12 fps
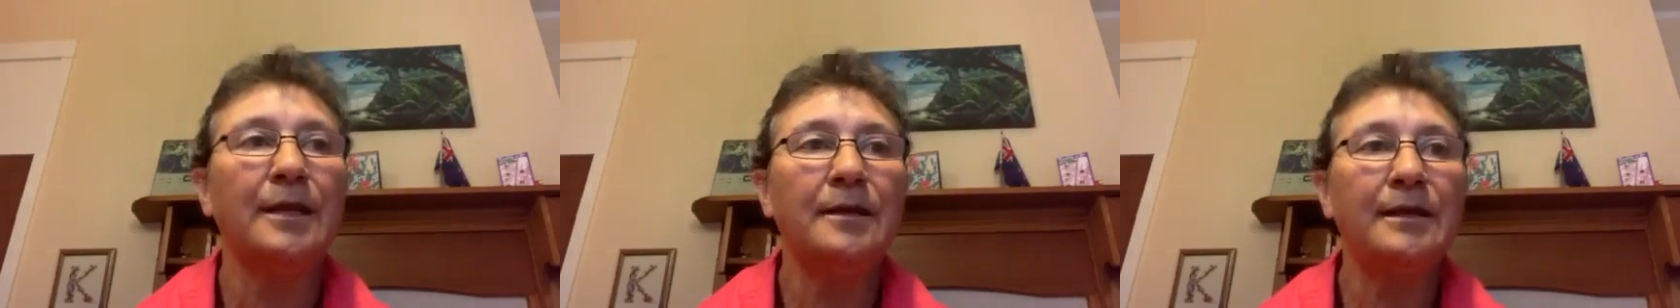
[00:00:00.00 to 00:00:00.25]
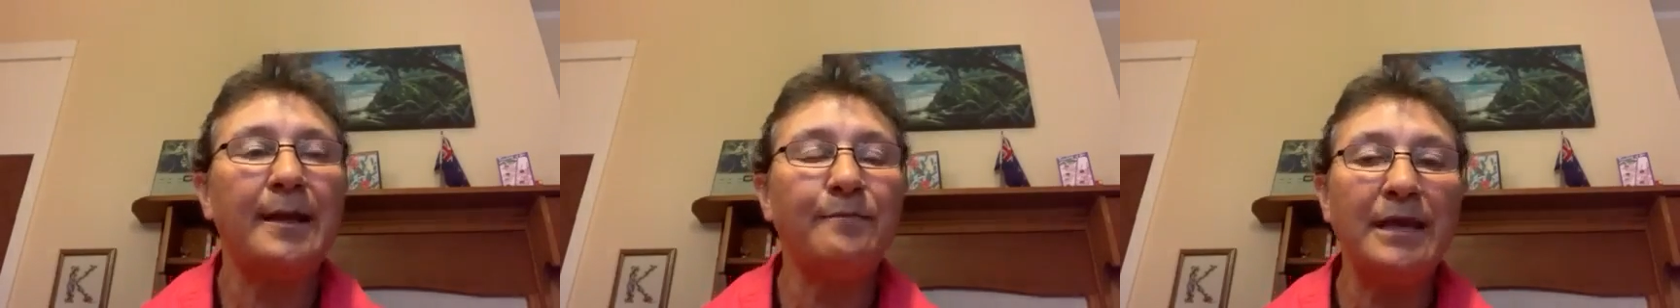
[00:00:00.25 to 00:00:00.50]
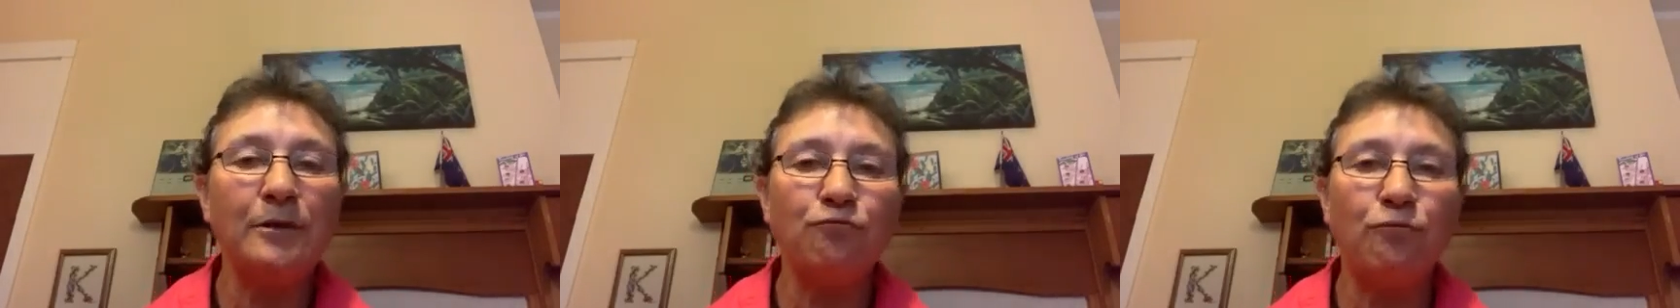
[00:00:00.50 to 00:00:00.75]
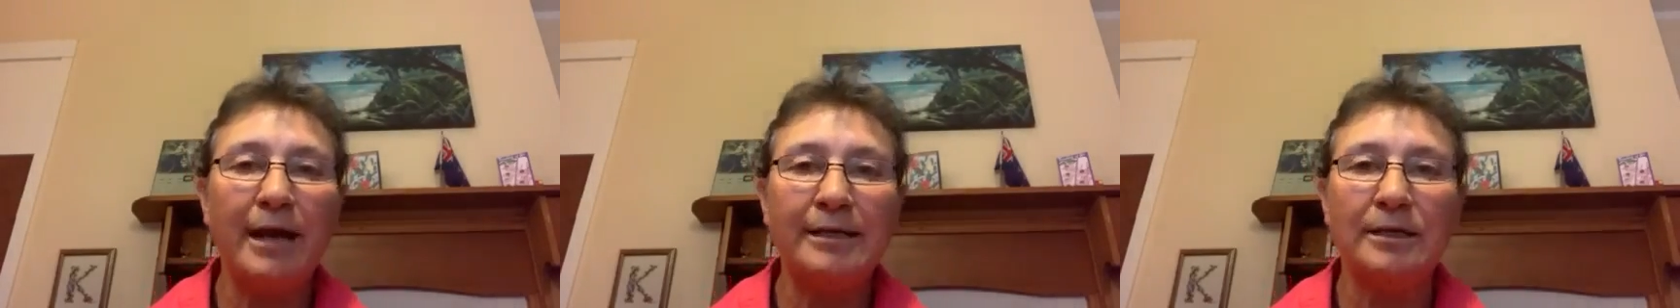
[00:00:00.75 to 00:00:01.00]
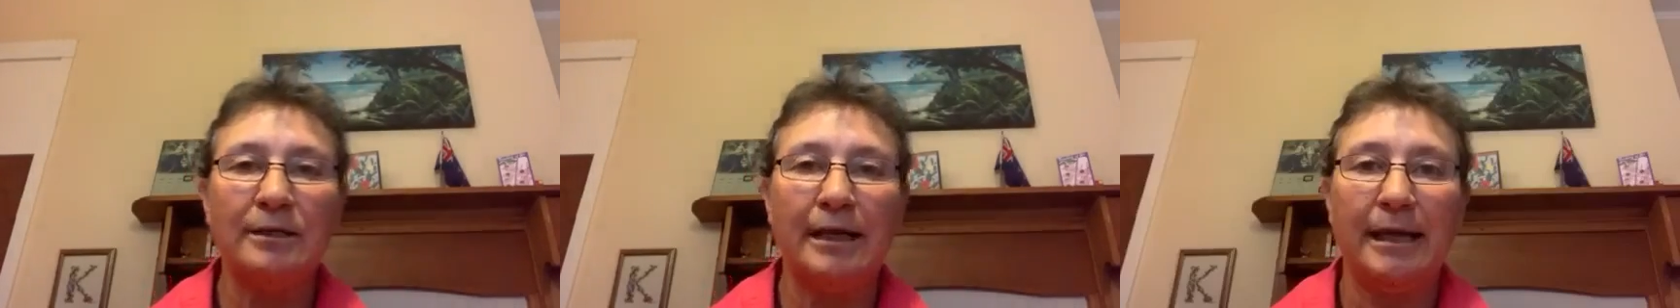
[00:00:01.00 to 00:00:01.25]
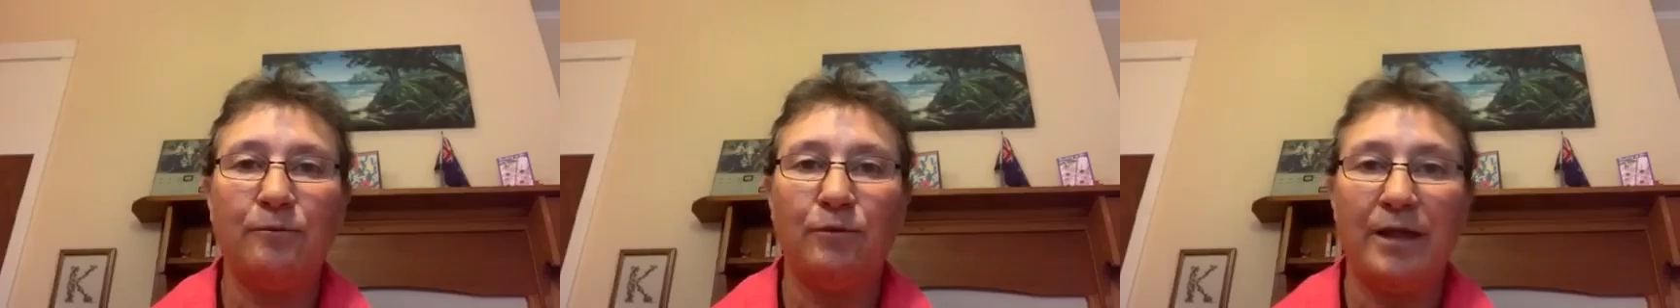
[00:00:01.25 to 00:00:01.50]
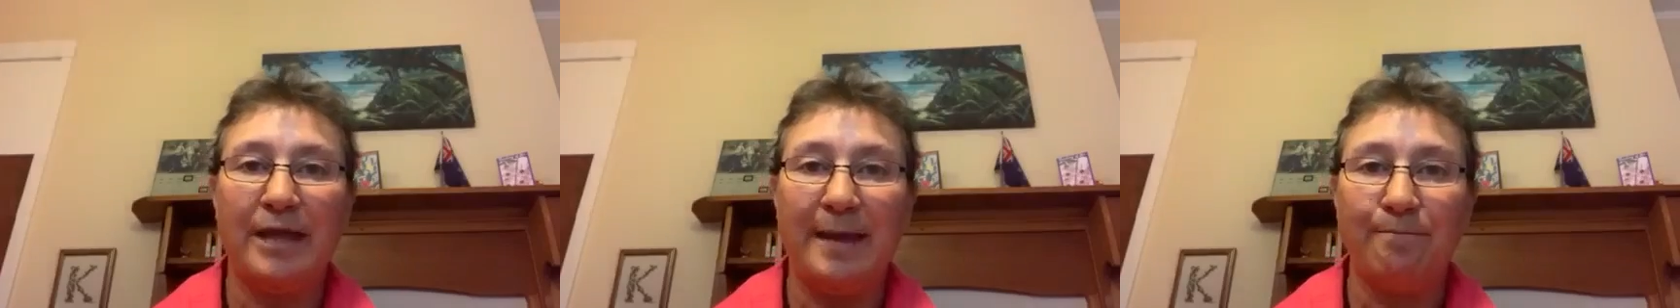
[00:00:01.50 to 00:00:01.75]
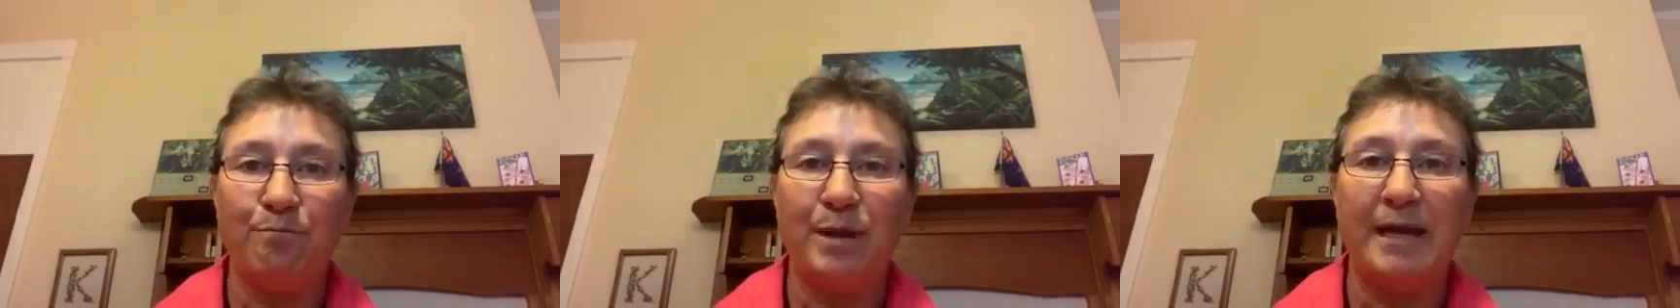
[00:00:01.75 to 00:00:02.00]
They meet regularly with
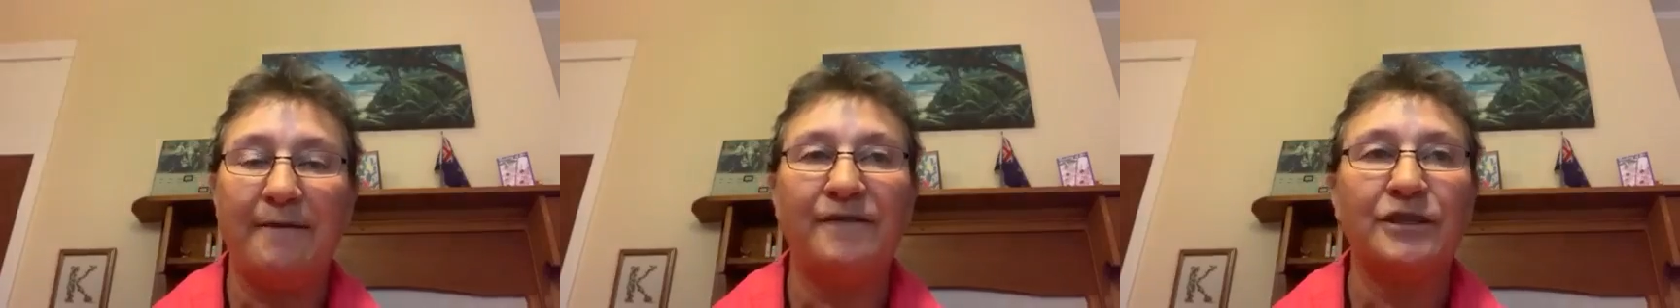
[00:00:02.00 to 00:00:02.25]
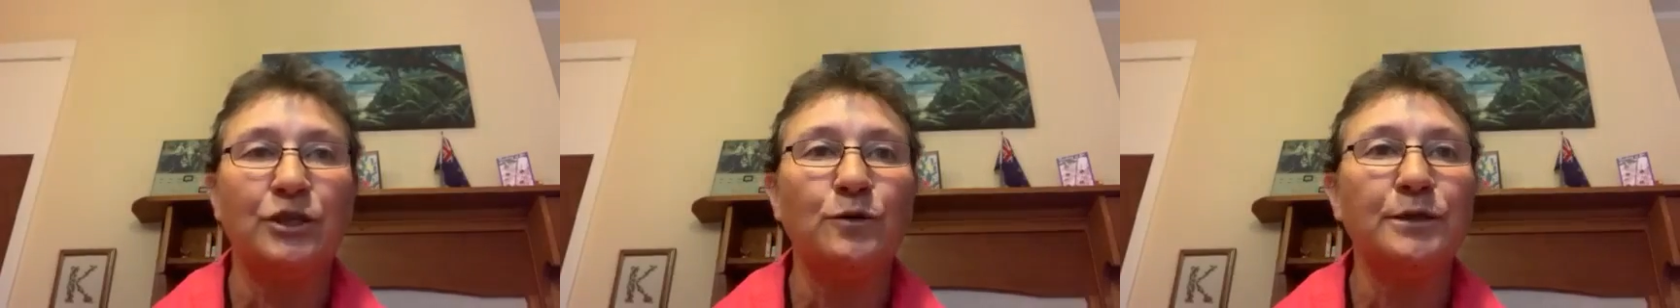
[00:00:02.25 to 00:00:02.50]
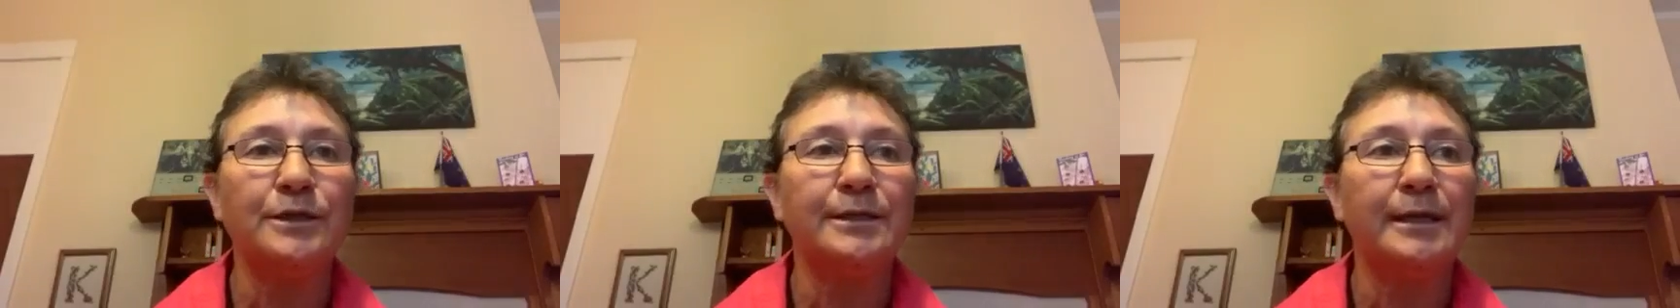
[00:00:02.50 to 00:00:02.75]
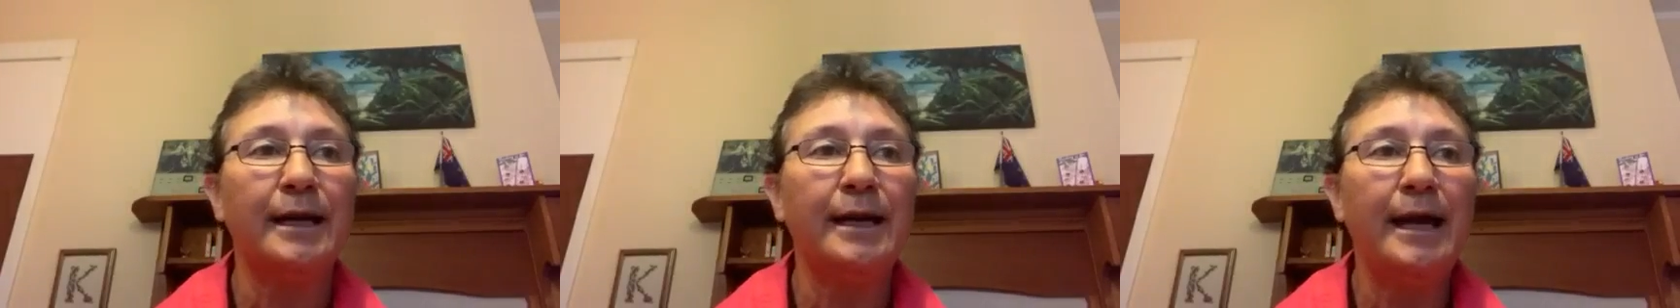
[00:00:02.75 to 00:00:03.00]
MB officials